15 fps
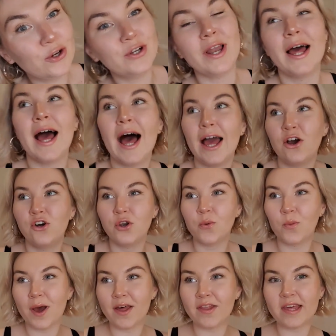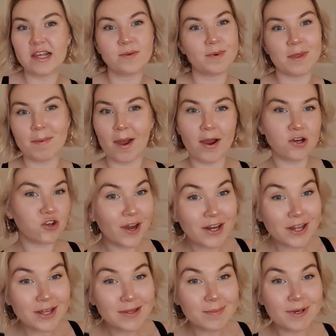Like I couldn't wear these with a pair of
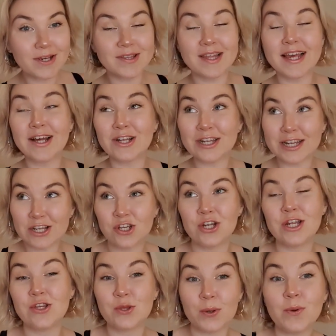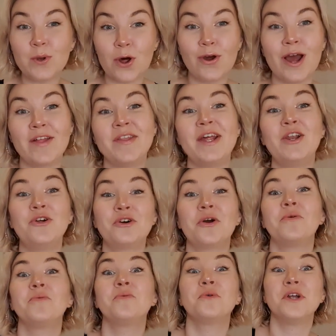trainers because they are literally too long and they look
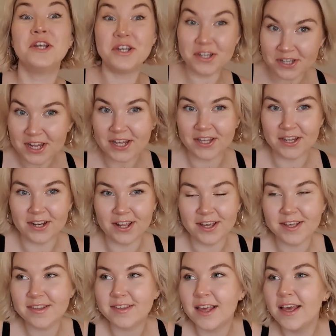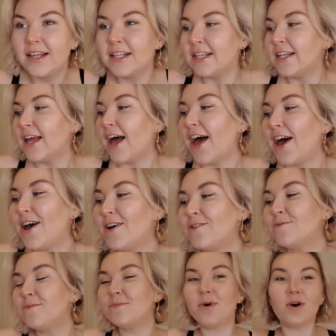ridiculous.
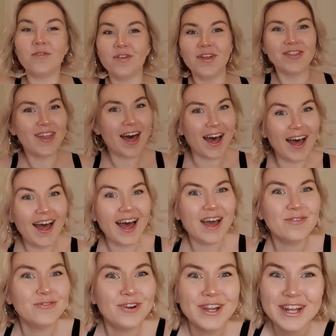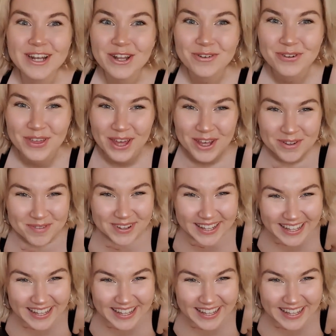Um, but other than that, I freaking love them.